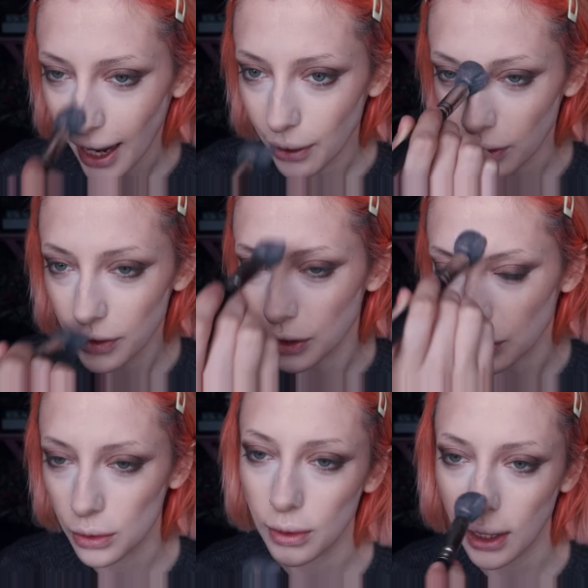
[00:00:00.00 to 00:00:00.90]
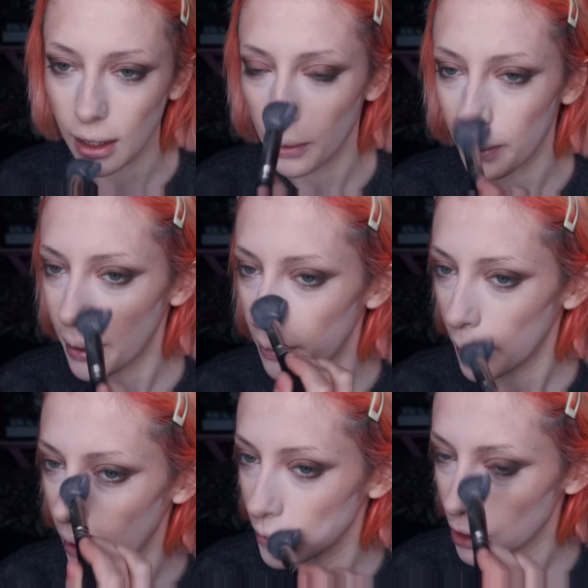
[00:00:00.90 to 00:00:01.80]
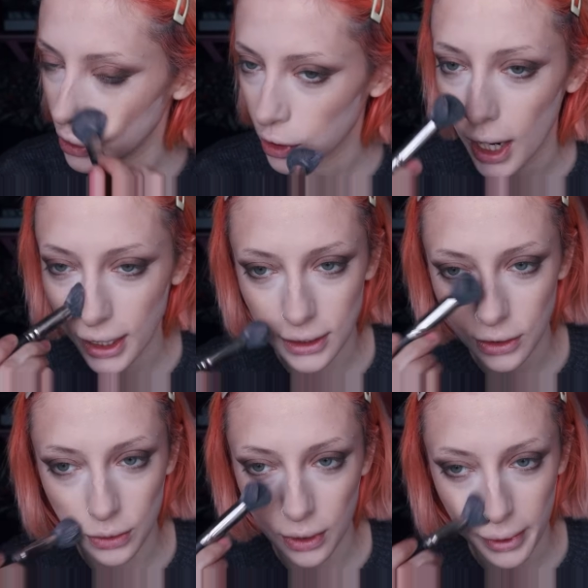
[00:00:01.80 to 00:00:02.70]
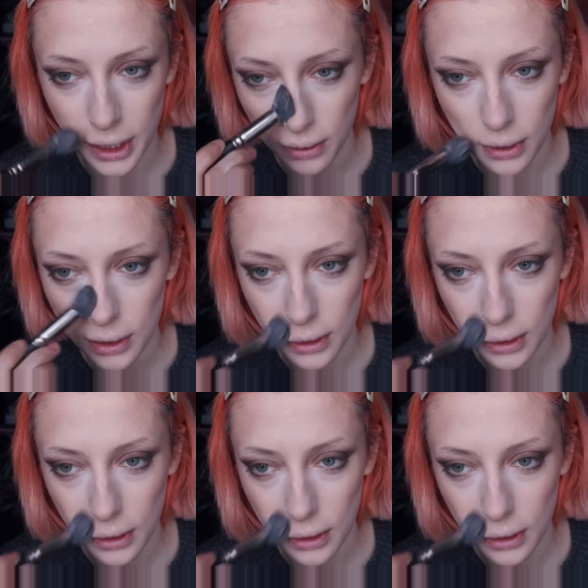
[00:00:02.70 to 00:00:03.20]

out of control a little bit, but I'm just trying to grow them out.